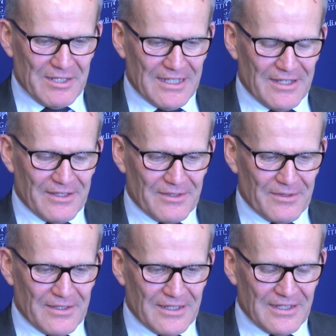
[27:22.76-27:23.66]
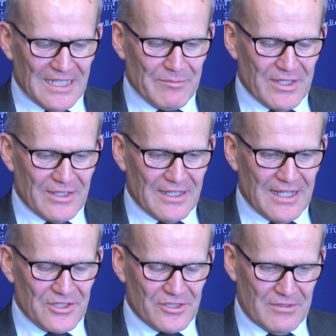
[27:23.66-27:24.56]
that, uh, academia that
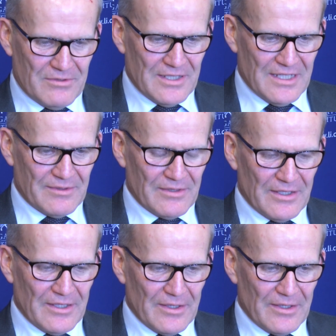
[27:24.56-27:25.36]
has shown that uh,